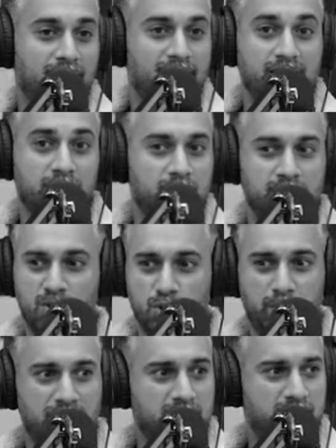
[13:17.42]
And in
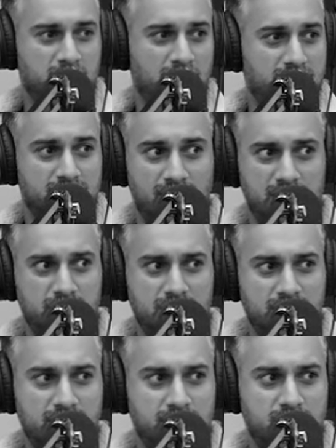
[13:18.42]
those panels, they were like
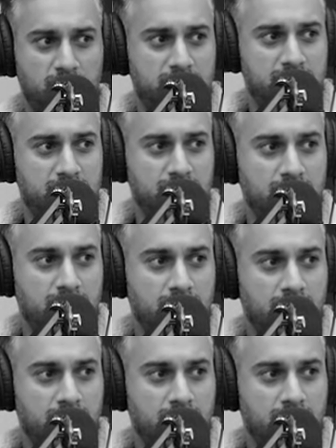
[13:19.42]
celebrities, top 10.